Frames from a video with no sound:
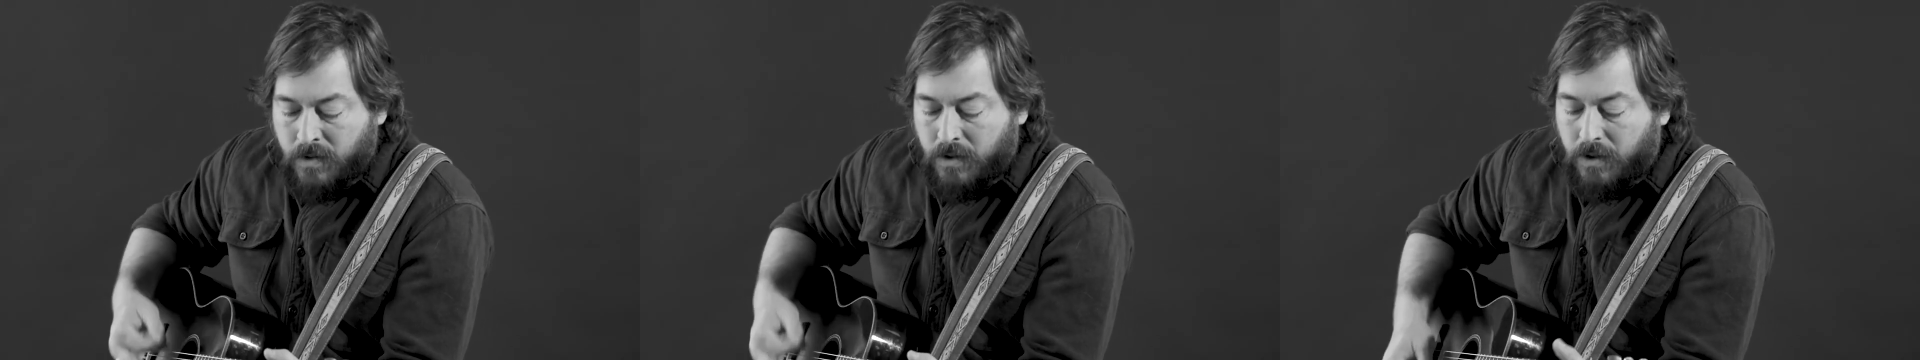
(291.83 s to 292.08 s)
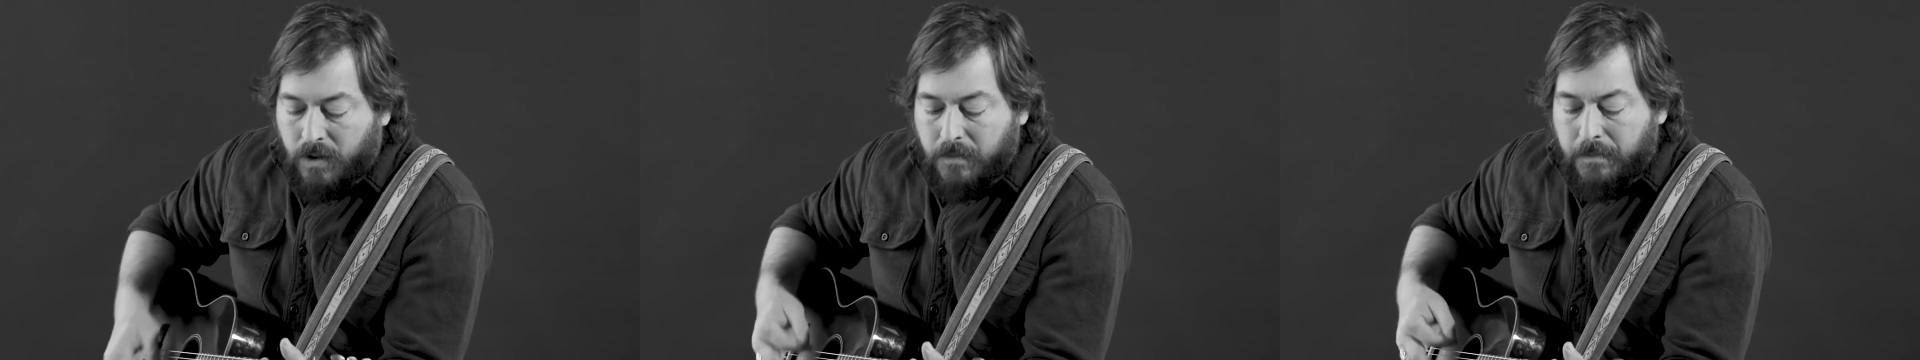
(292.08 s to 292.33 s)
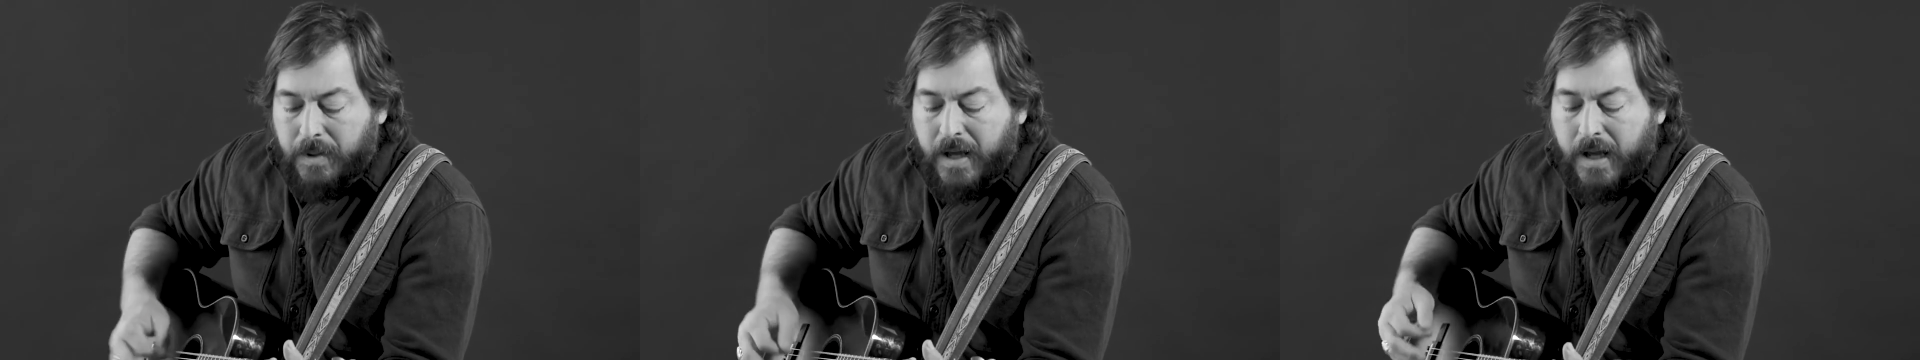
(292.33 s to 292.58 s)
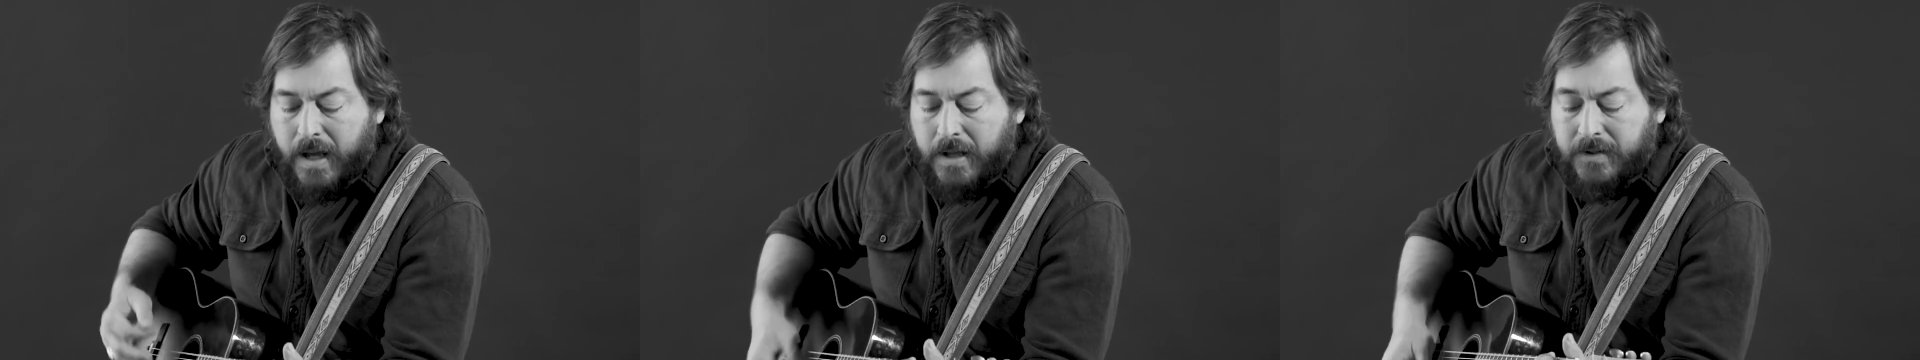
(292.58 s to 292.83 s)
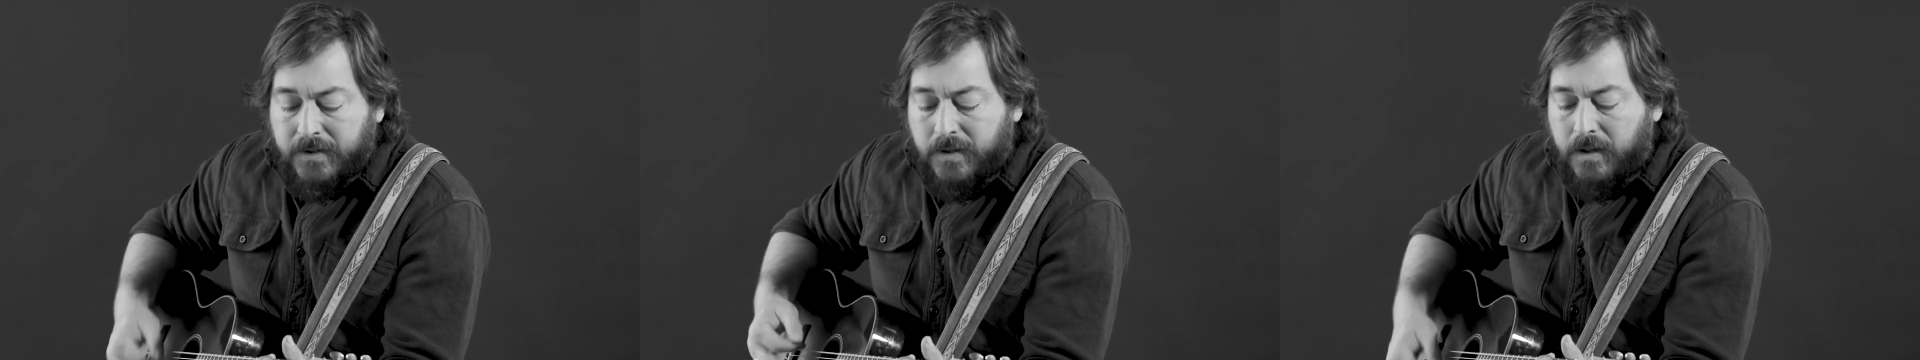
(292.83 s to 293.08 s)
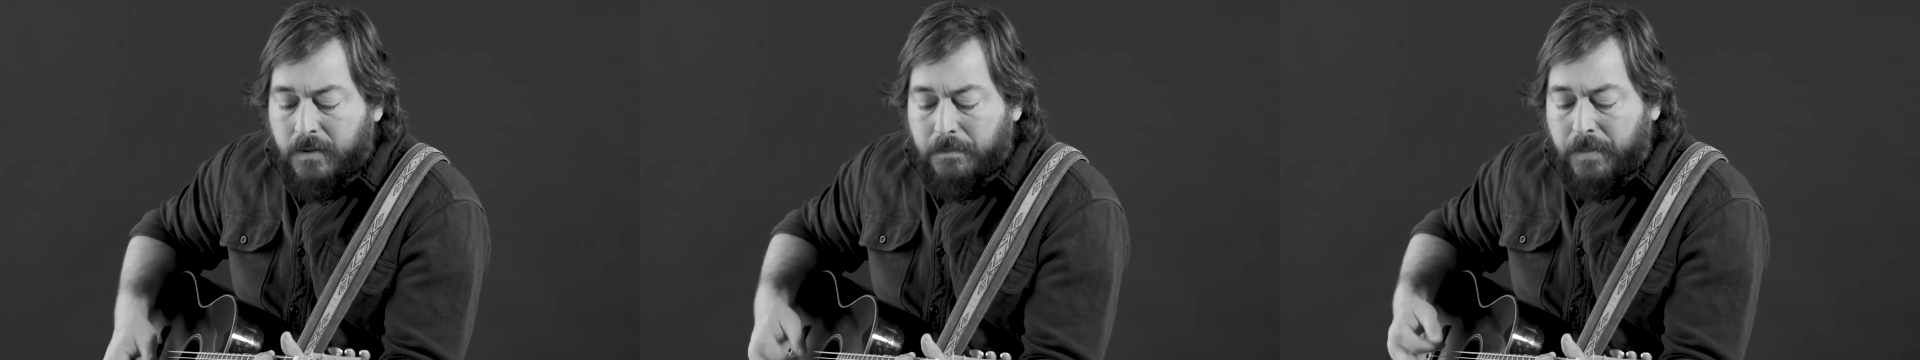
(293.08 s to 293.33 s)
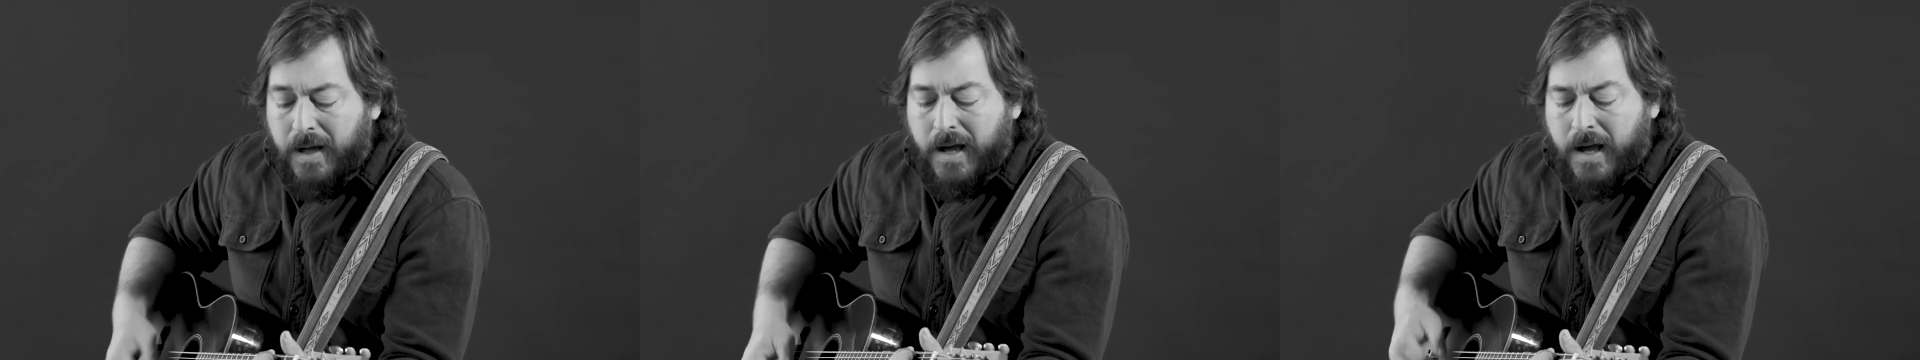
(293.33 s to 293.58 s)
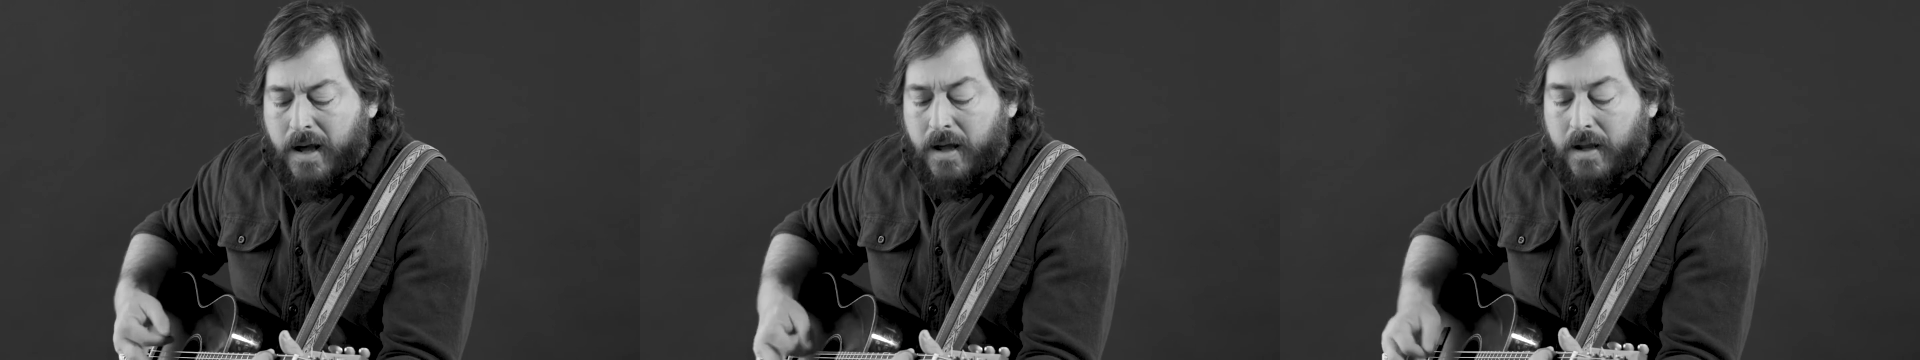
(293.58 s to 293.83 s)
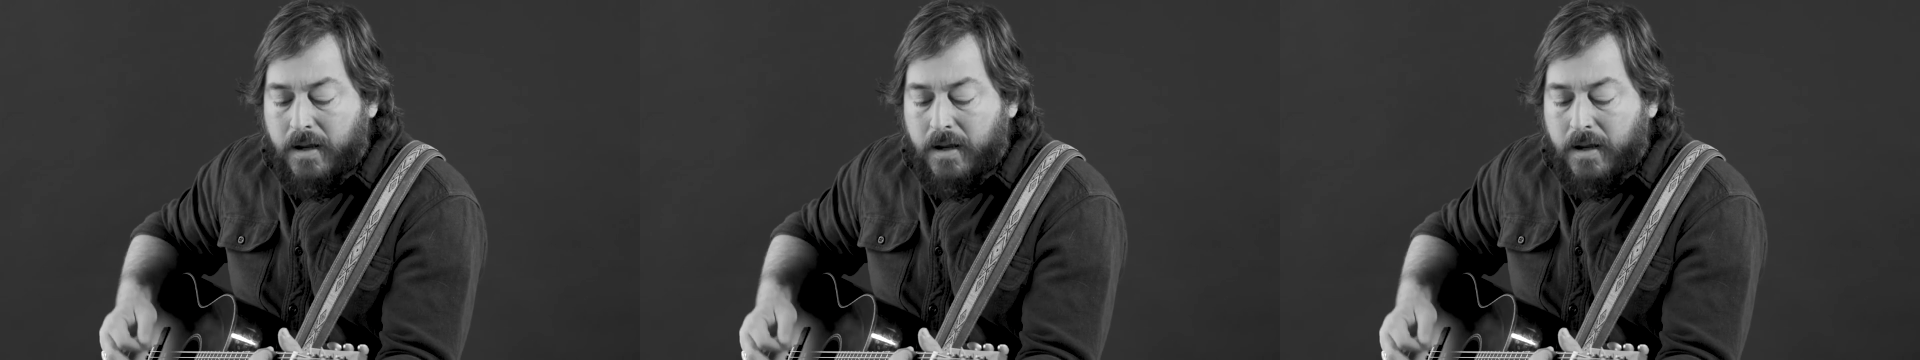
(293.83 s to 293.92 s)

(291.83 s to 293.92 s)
You can pass it by,